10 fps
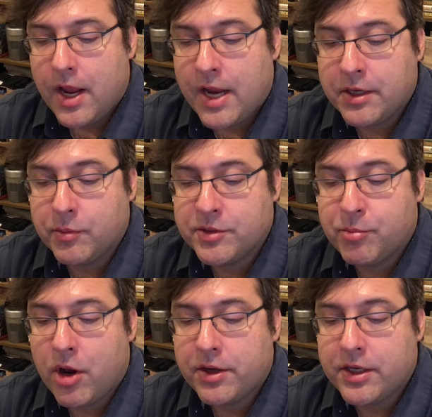and it was
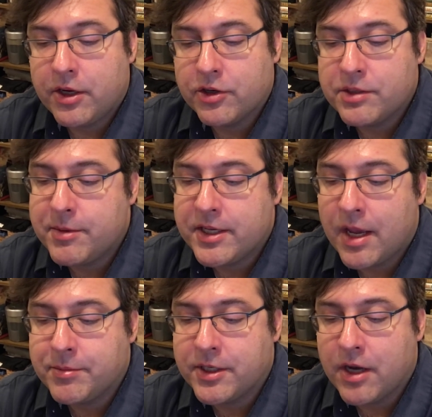brought here to be kept in